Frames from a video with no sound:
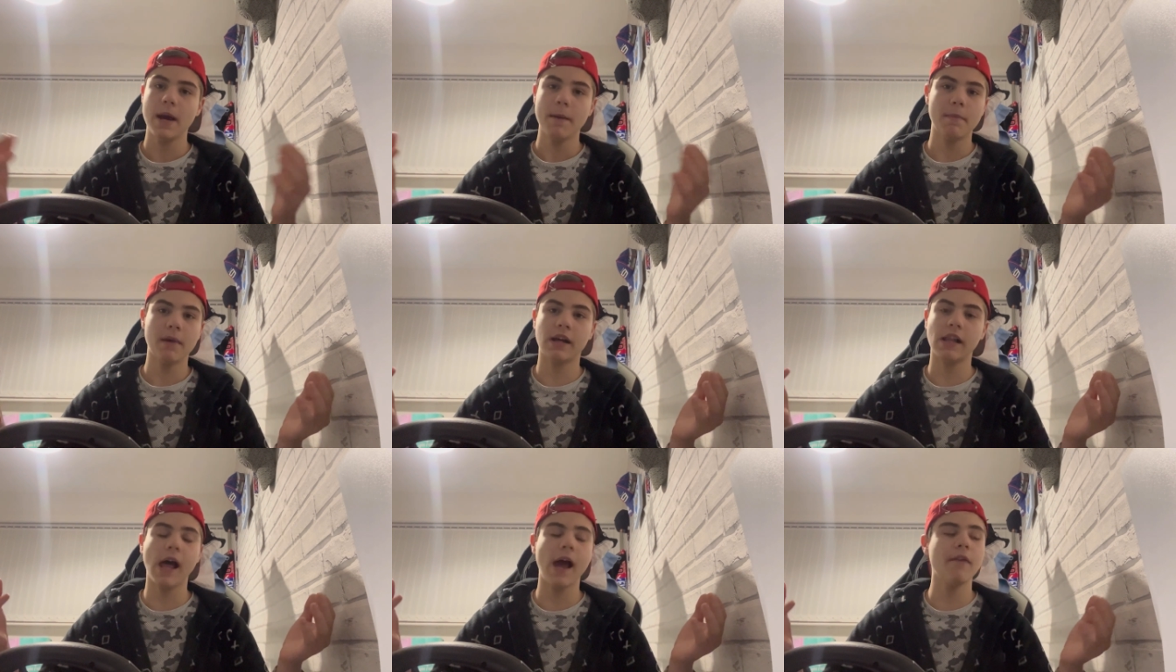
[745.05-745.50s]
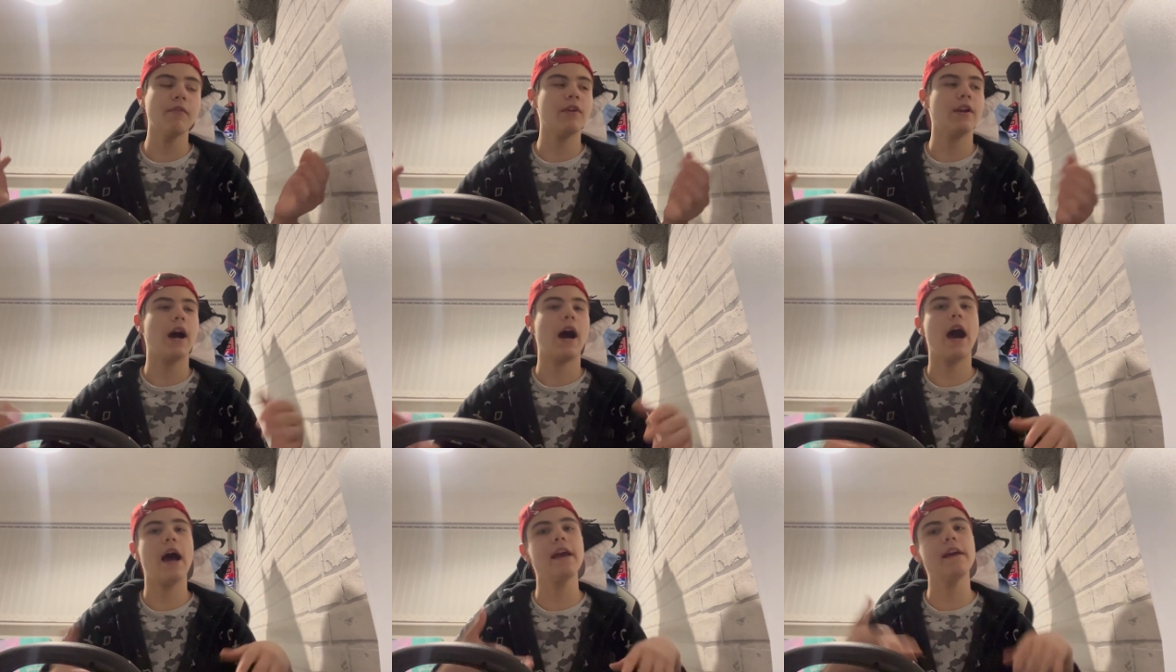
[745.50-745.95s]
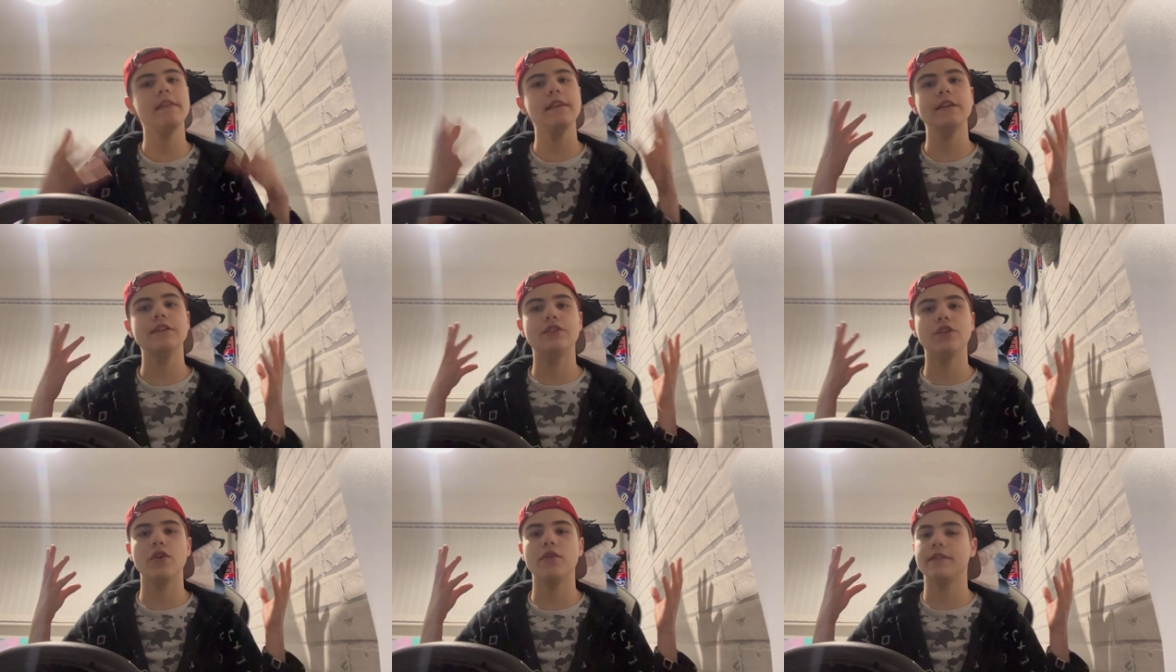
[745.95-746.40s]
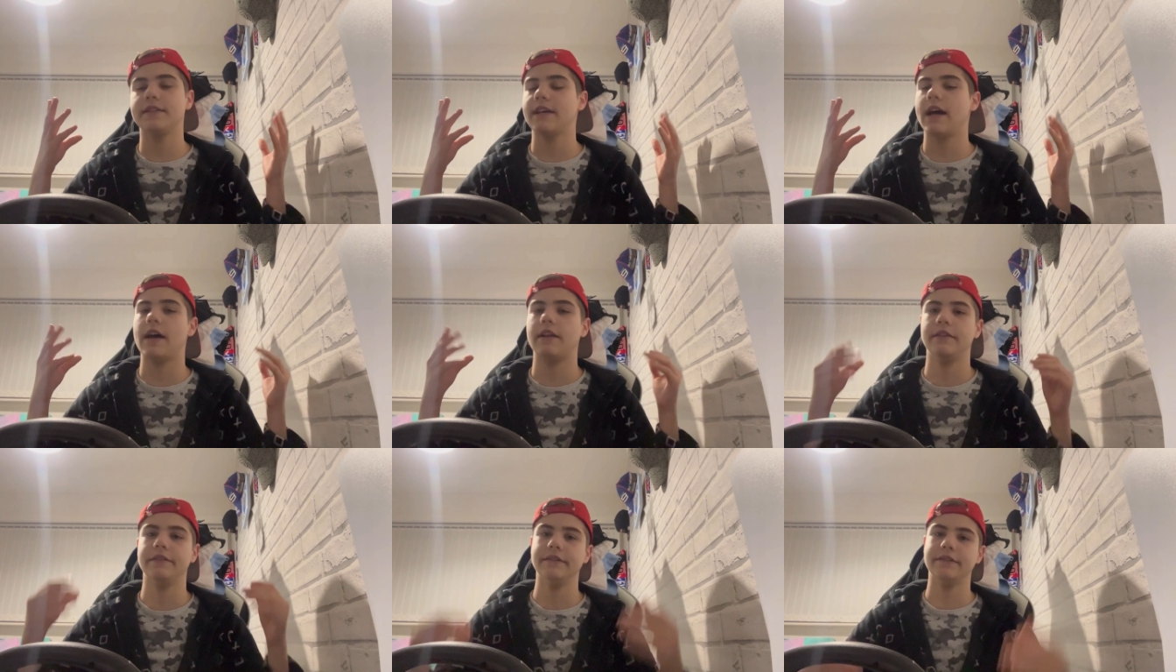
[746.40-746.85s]
McLaren hire these young
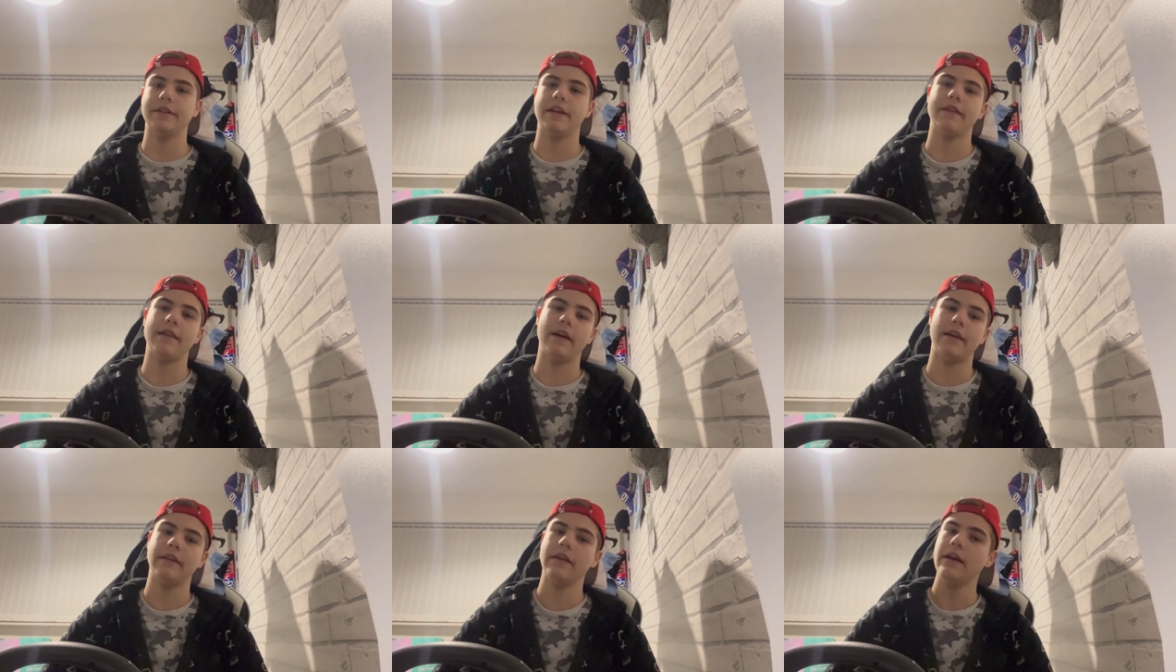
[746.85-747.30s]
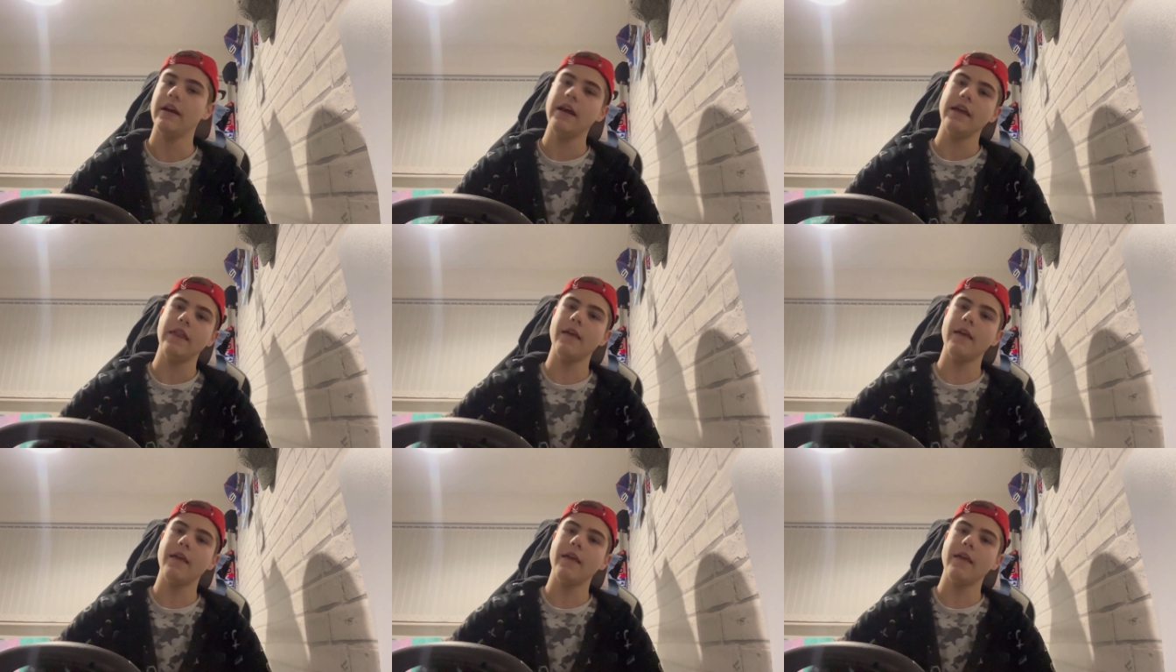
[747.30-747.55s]
talents and then